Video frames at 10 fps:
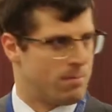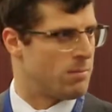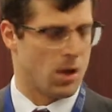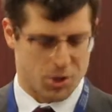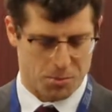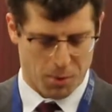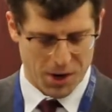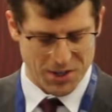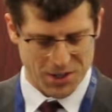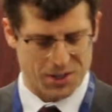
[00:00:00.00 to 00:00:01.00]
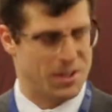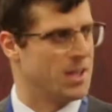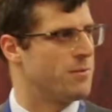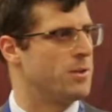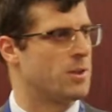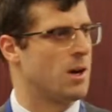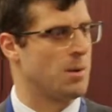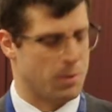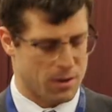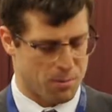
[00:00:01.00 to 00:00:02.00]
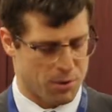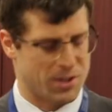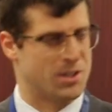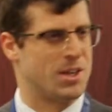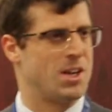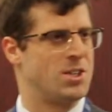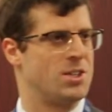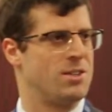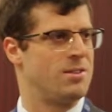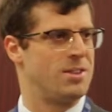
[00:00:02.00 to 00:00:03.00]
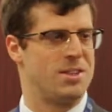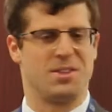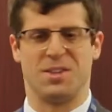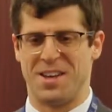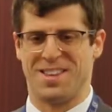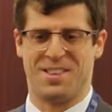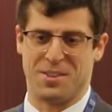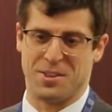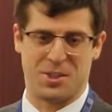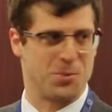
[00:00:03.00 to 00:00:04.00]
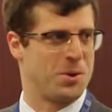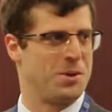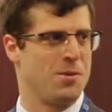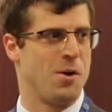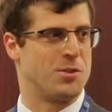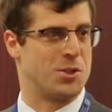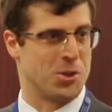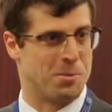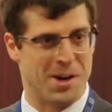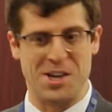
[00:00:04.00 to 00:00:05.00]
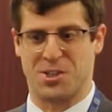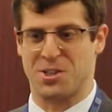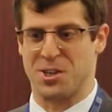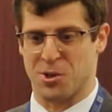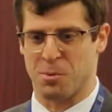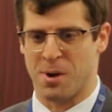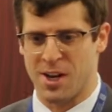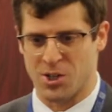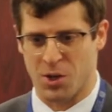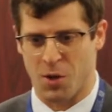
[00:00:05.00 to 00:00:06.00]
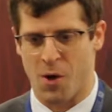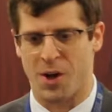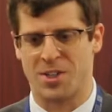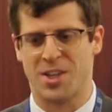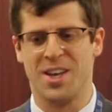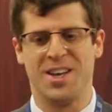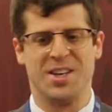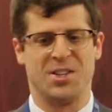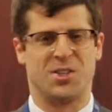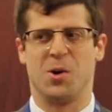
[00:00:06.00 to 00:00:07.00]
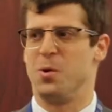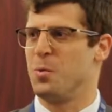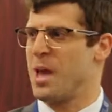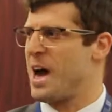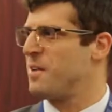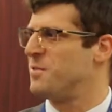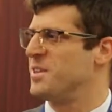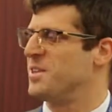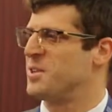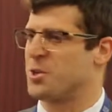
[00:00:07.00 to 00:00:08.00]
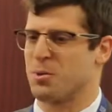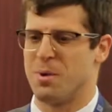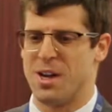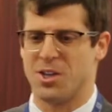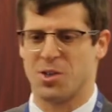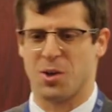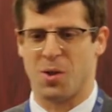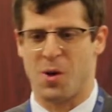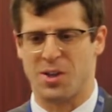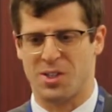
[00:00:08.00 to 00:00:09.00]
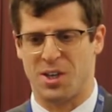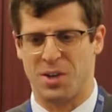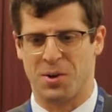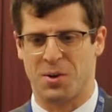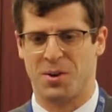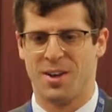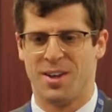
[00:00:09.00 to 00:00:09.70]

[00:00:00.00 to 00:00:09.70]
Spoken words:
Not surprisingly, given the topic of the presentation, that this one involves a termination and a termination clause. So we have the termination clause here